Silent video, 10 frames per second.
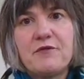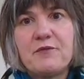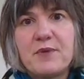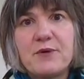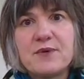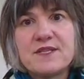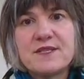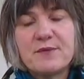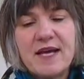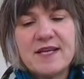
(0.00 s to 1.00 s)
but it was the
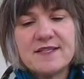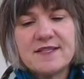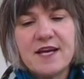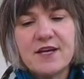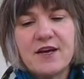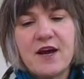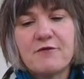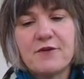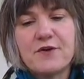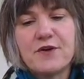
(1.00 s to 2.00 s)
best I could
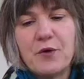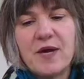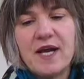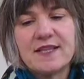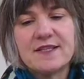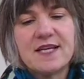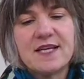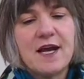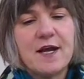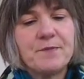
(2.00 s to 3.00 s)
offer Noah at the
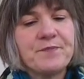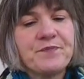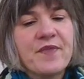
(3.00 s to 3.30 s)
time.